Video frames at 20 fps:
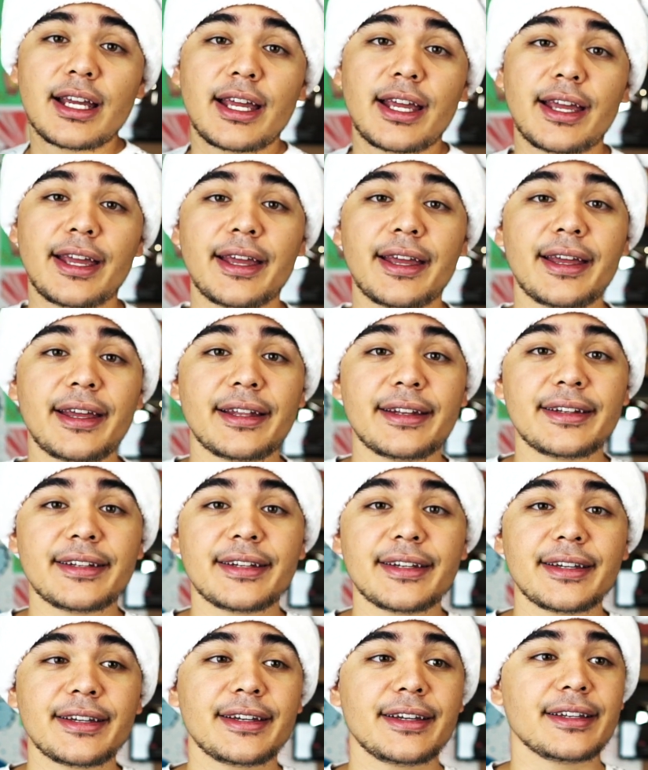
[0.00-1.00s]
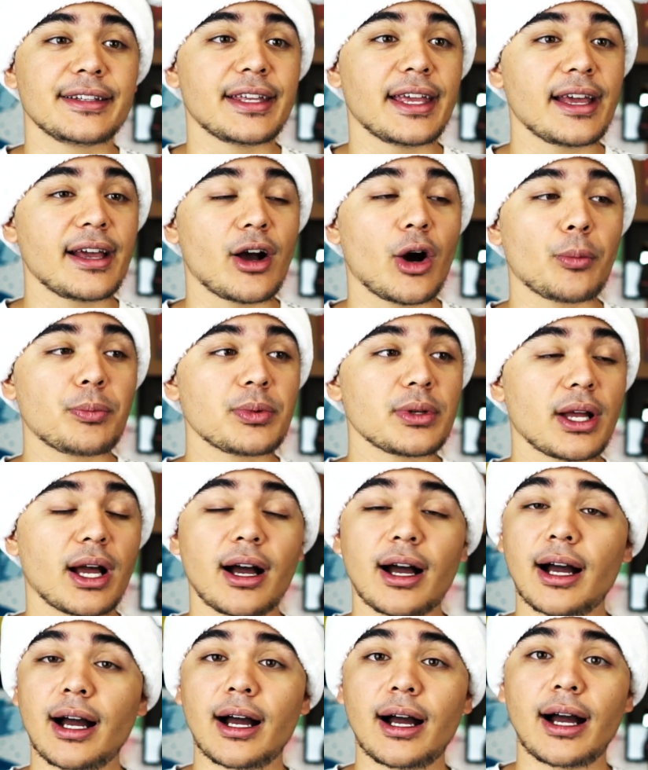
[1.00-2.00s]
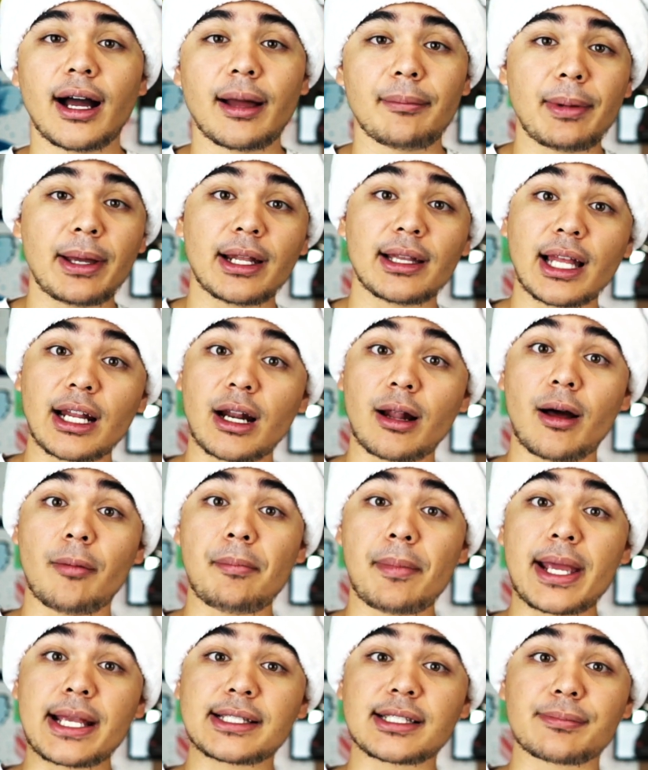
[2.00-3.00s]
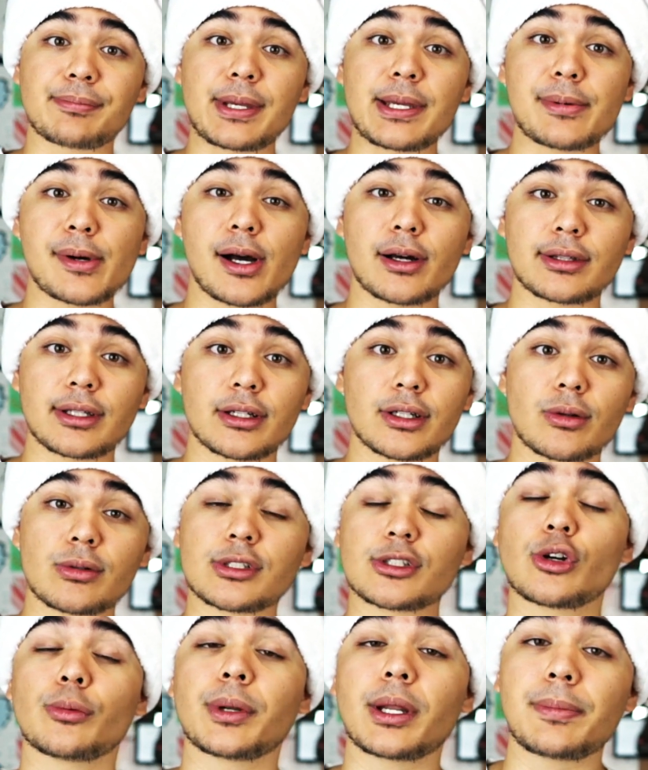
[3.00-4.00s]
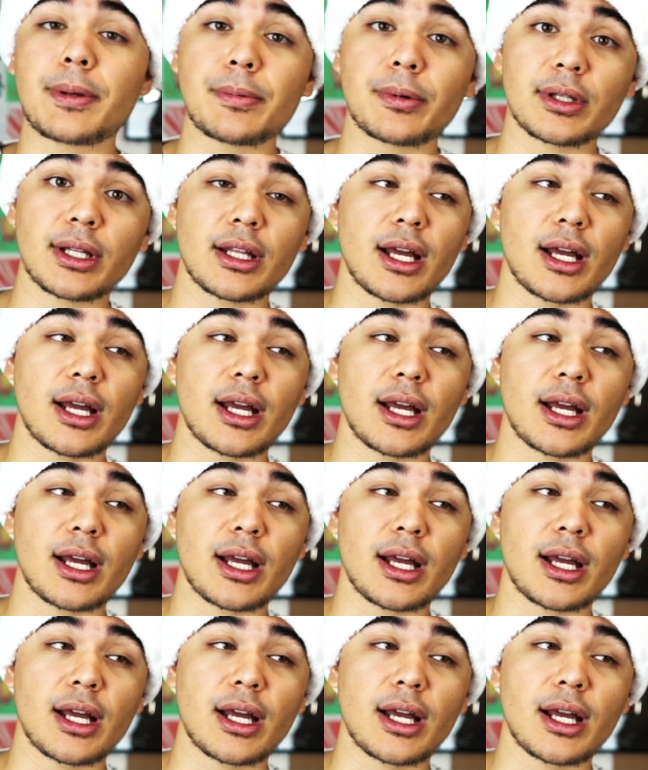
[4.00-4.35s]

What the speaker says: And yeah, hope you. I met a lot of amazing people out there. There was so many people.